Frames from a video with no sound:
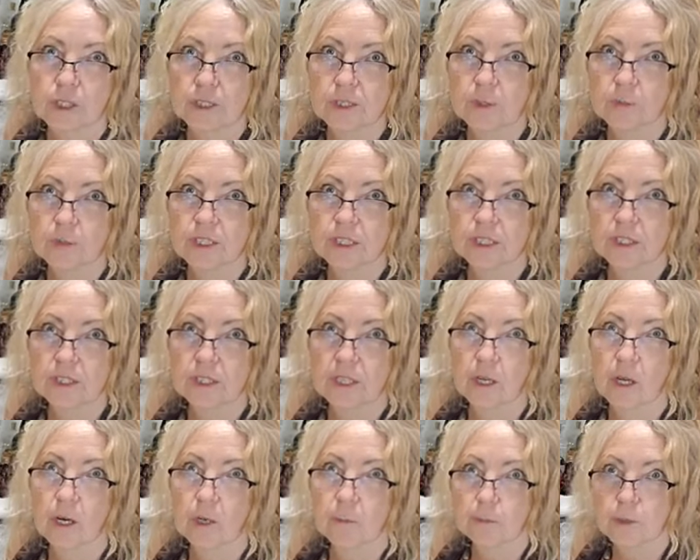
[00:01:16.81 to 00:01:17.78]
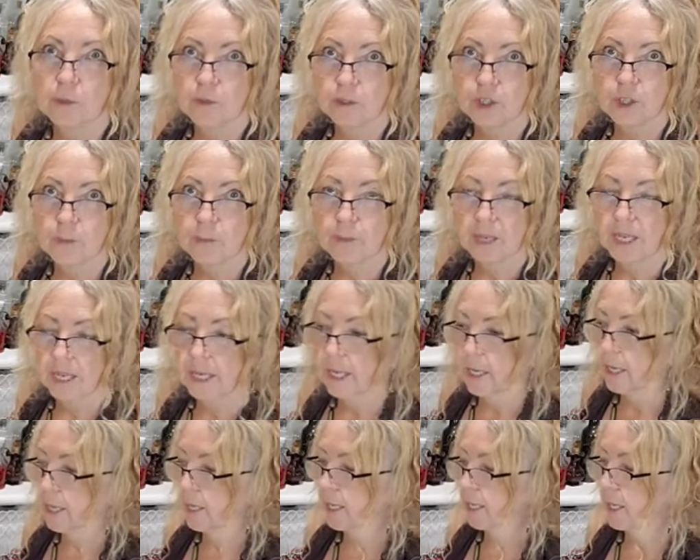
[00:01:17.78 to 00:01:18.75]
So we did the kombucha
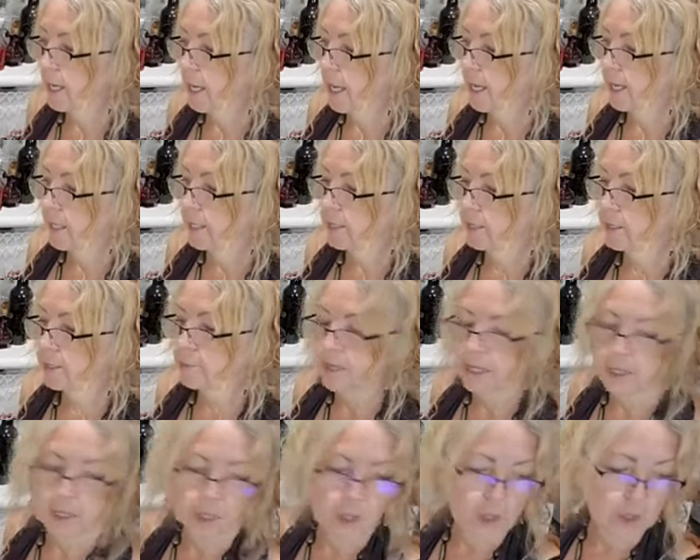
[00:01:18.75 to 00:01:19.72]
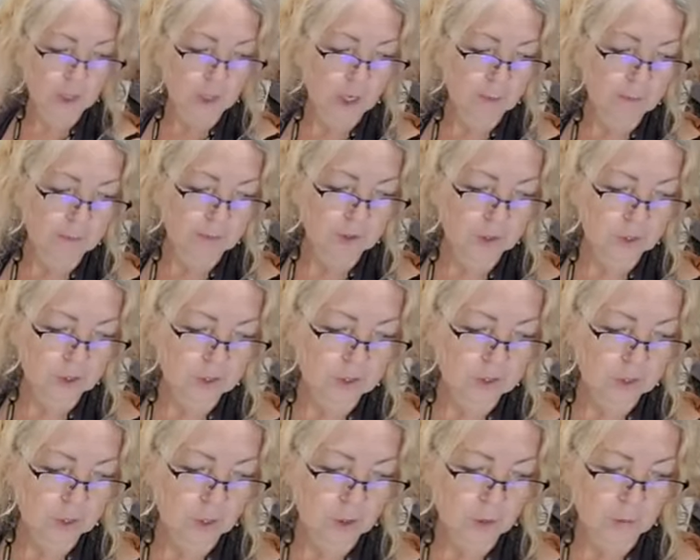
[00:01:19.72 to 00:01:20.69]
making and made our kombucha
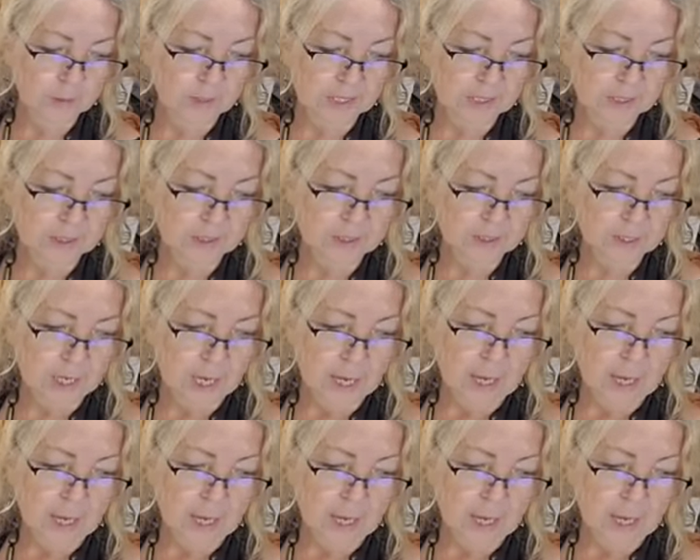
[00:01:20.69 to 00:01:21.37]
scobies.